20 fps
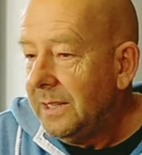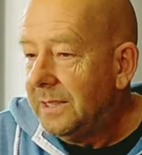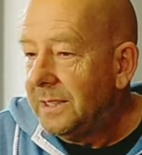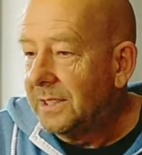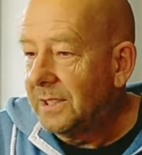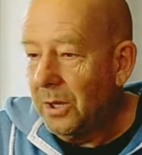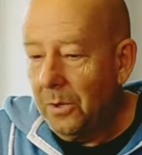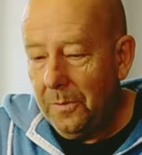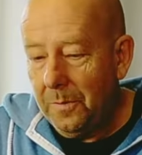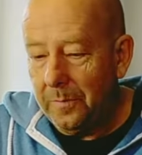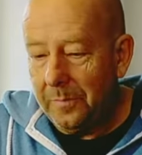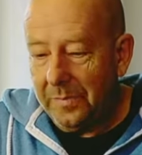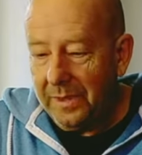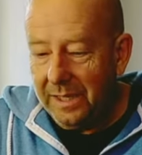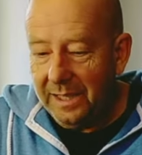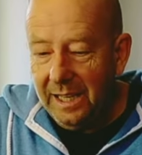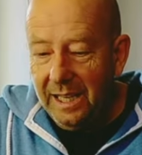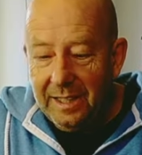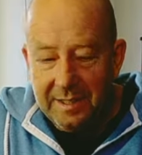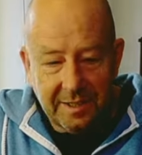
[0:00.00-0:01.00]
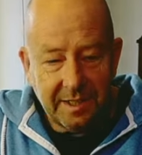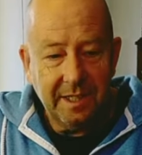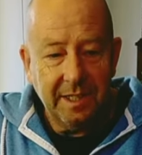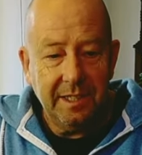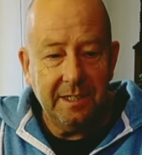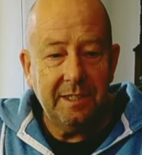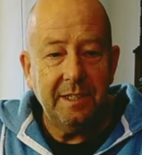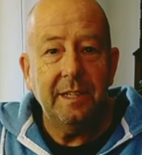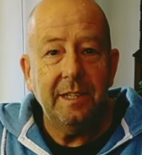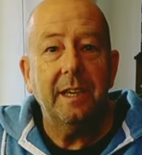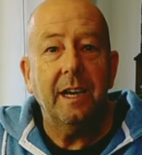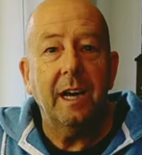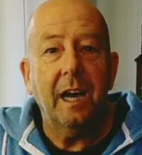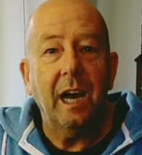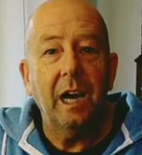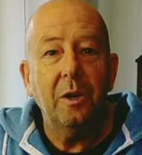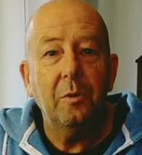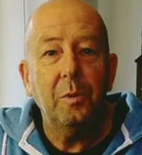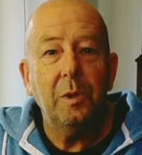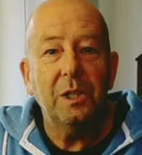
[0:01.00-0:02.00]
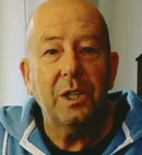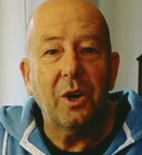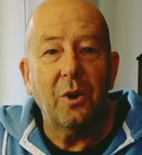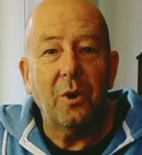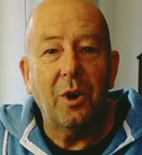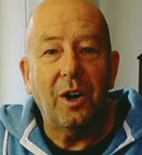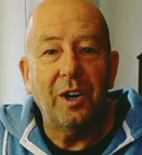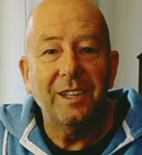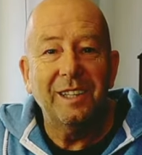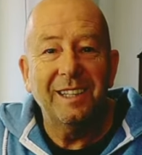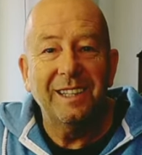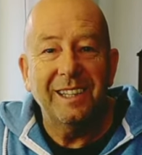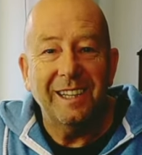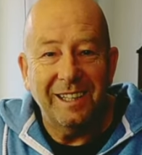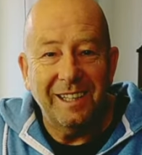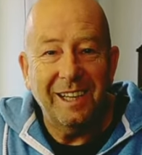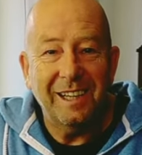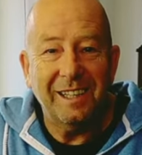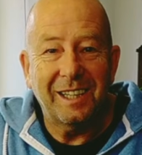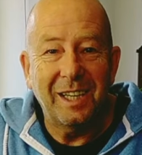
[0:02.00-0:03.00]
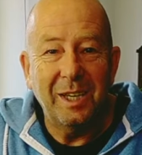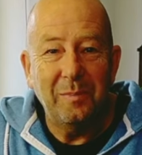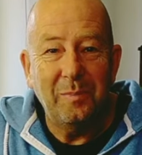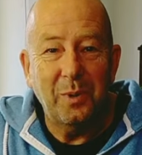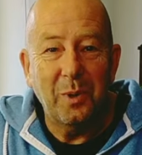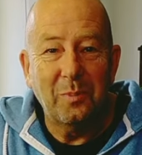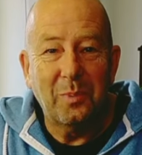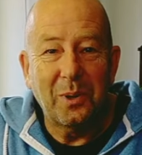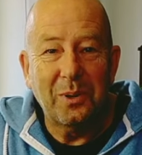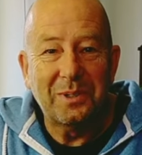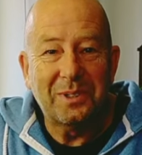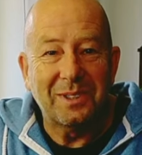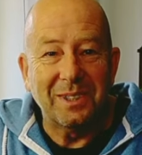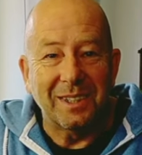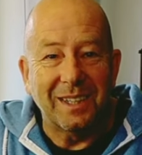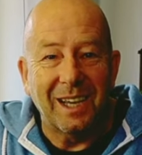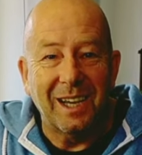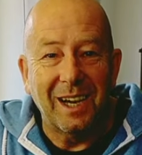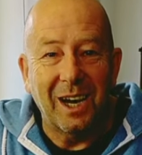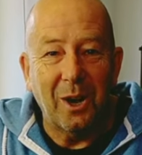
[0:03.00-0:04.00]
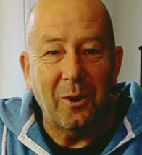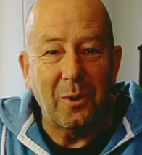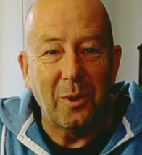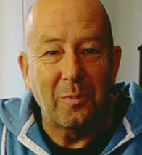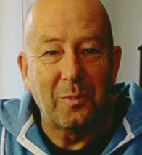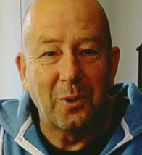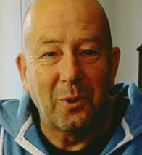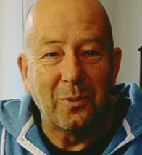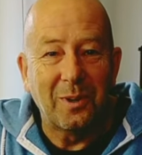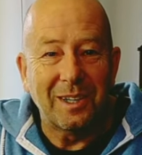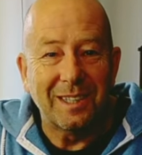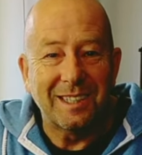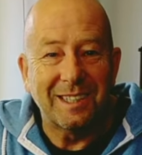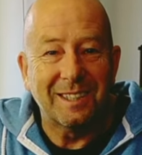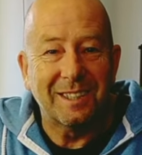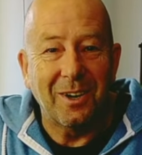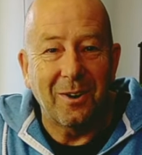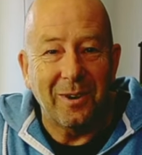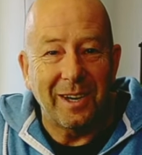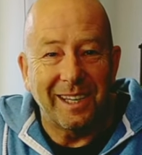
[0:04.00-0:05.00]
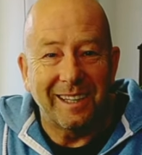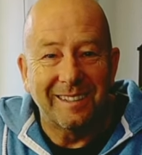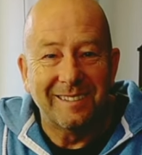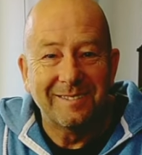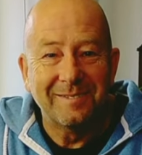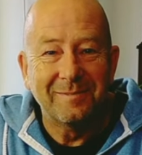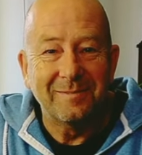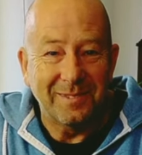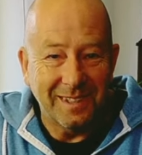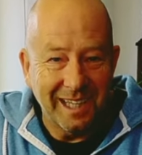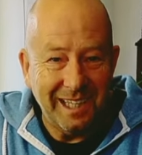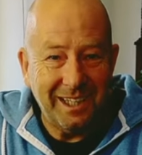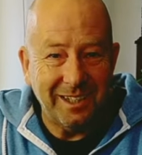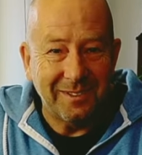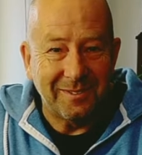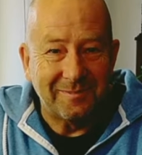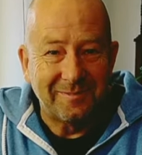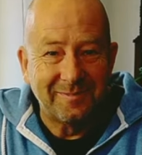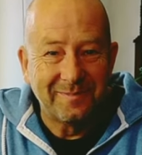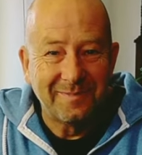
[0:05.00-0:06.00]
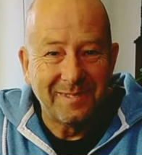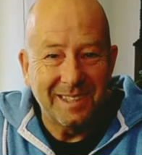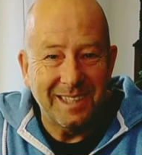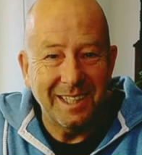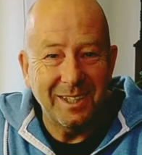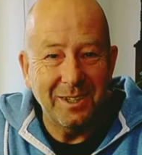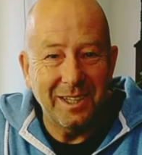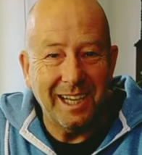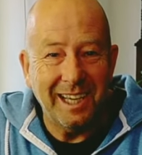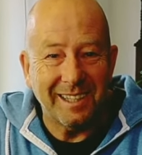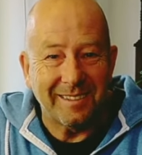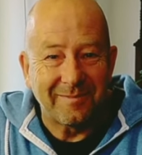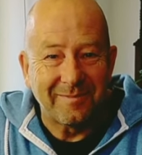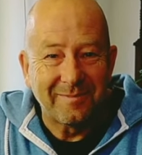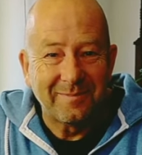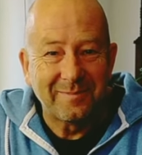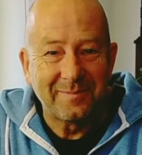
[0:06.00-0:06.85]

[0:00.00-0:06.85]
So it's easy, I will go on and I'll keep you posted how the progress is going. Thank you. See you again.